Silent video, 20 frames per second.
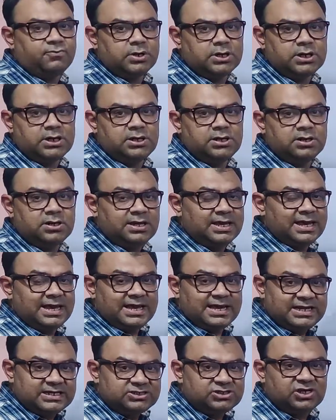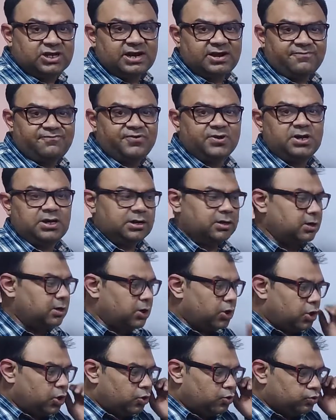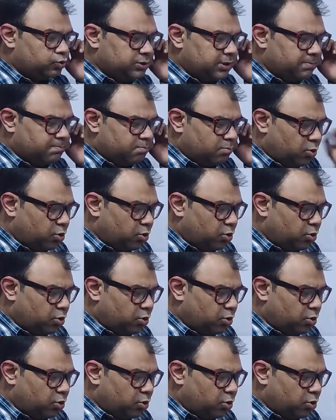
word is refer to the